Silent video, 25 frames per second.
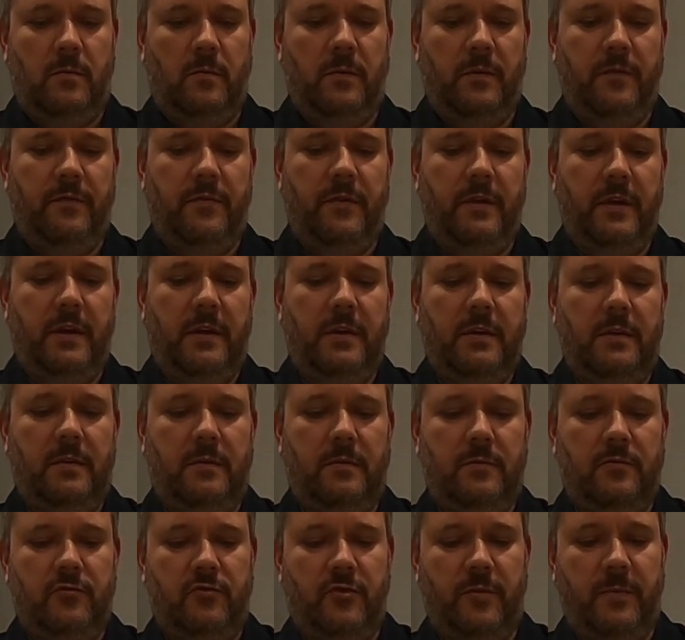with the
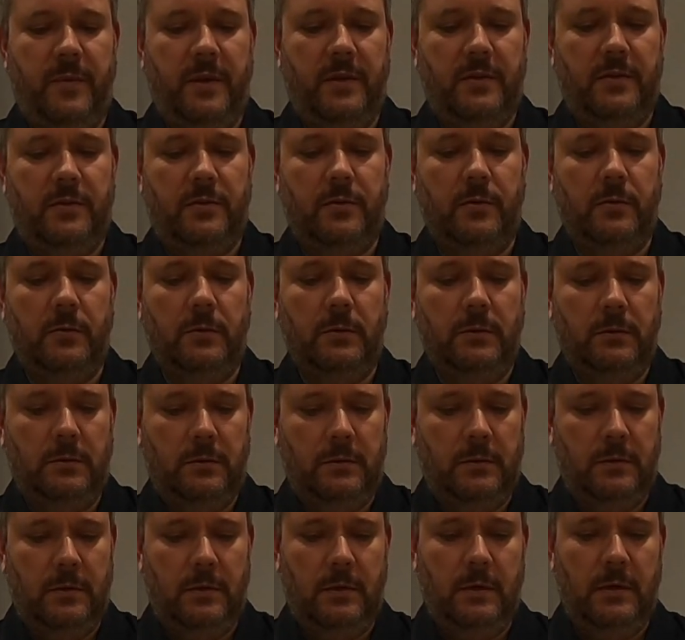trimming tool.
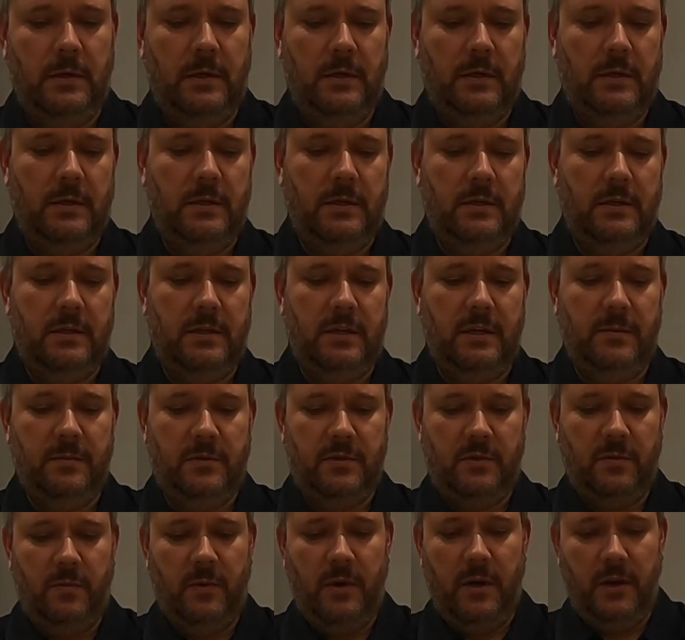
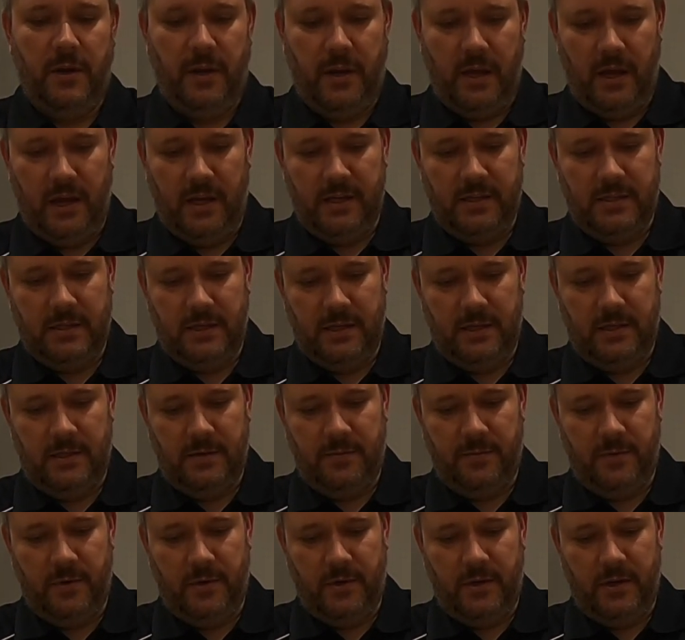Seems to work nicely
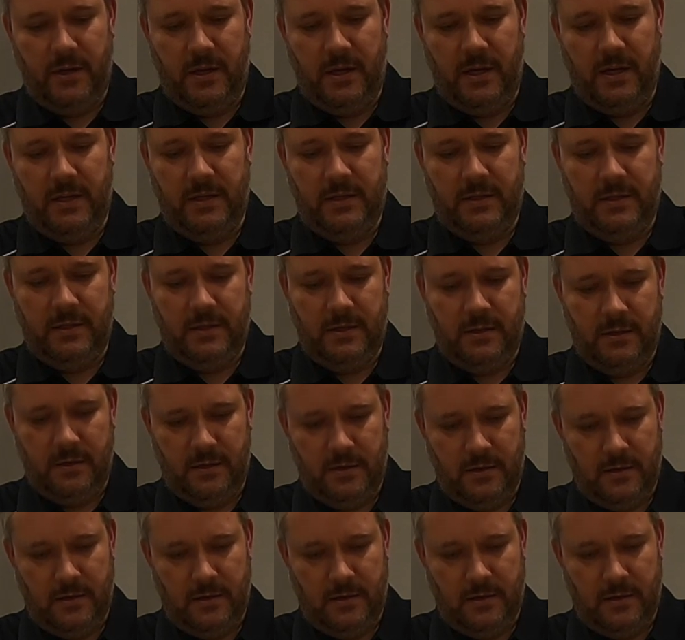to put a nice